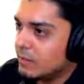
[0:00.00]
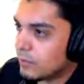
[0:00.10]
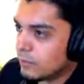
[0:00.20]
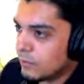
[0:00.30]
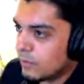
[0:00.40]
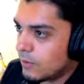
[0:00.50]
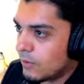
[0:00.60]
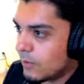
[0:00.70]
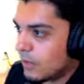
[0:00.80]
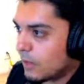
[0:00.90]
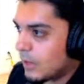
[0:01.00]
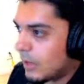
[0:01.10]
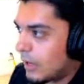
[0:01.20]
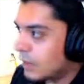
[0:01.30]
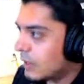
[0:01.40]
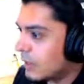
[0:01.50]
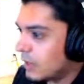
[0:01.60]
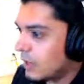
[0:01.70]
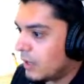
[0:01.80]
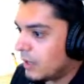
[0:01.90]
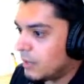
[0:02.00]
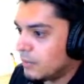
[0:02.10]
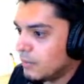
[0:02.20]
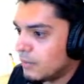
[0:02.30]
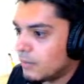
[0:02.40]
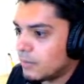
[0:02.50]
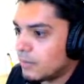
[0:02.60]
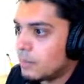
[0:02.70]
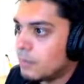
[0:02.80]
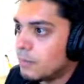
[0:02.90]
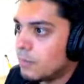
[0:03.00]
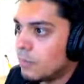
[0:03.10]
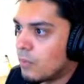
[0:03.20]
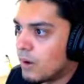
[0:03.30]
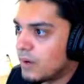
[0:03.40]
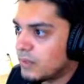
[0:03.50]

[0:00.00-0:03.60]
Google, I think I am right.